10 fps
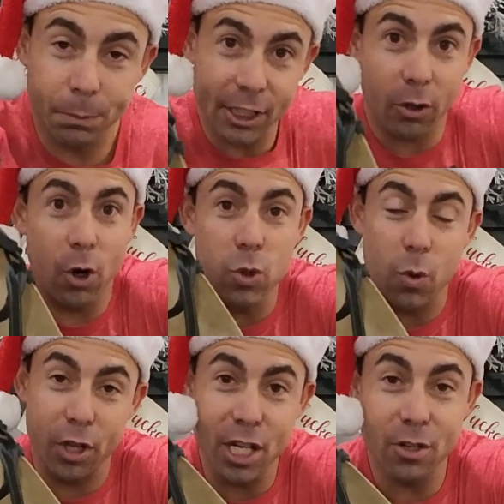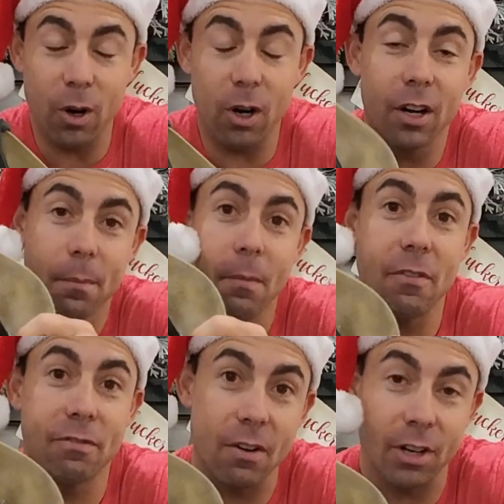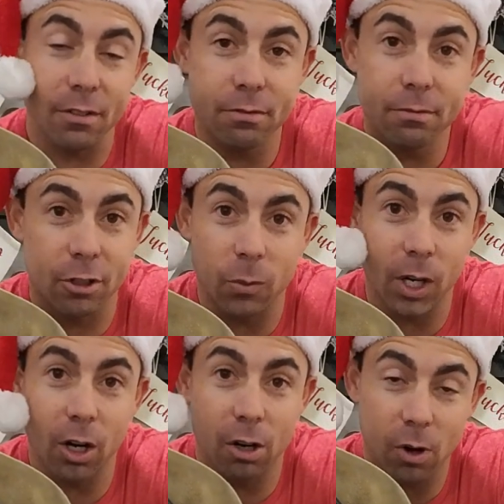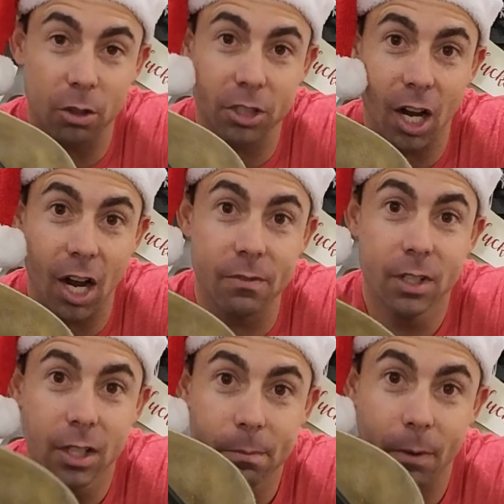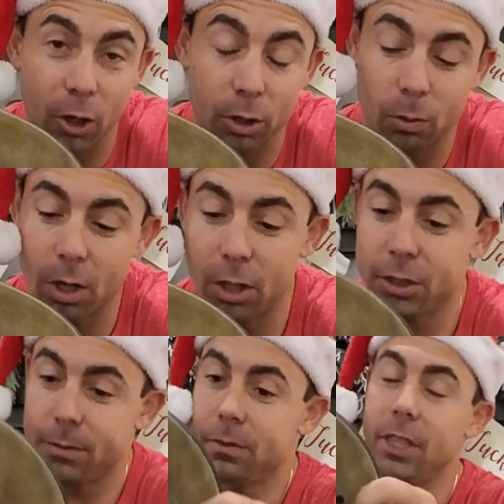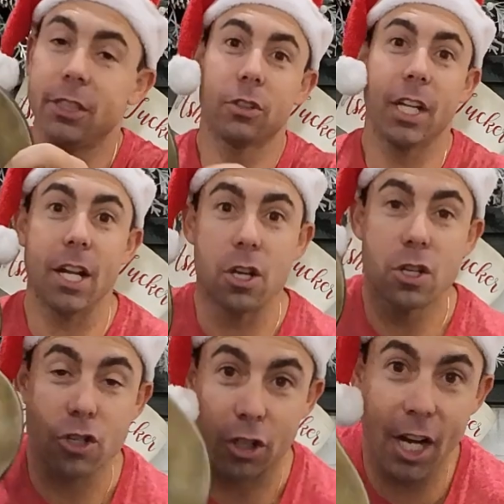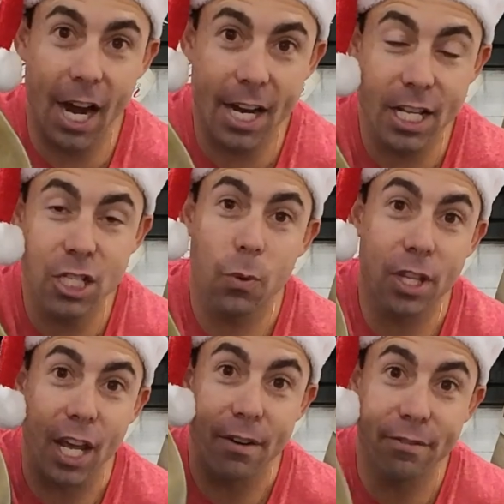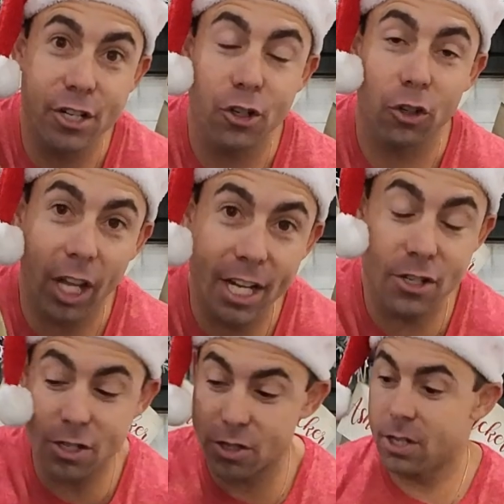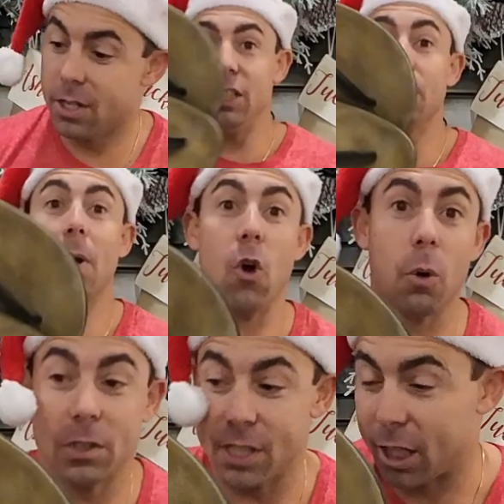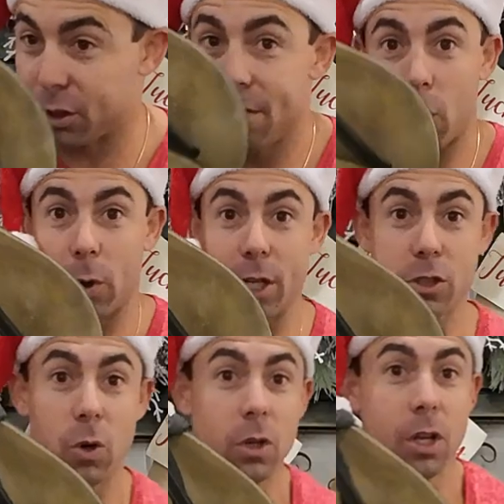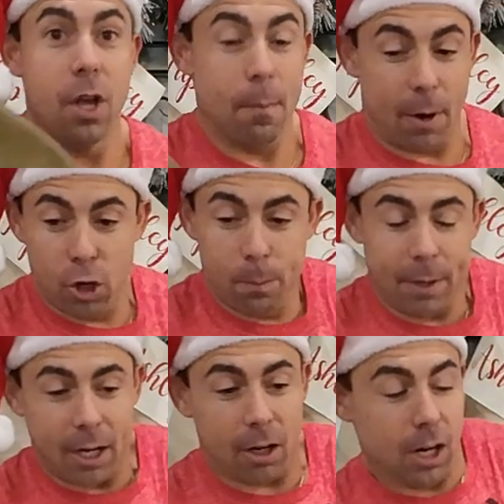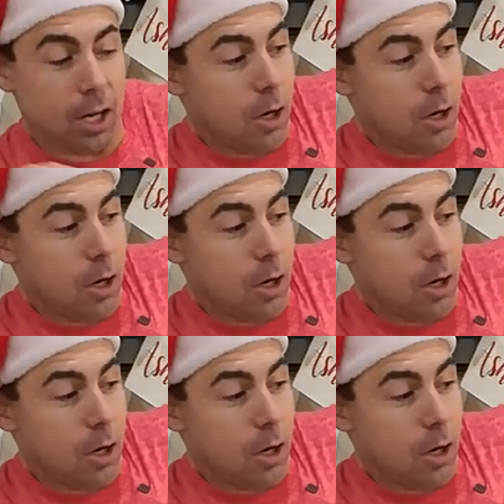my channel knows what these are. My favorite footwear of all time, my Earth Runners. These are the Circadians with the adventure laces. These are my old ones, actually, 4 years old. My new pair,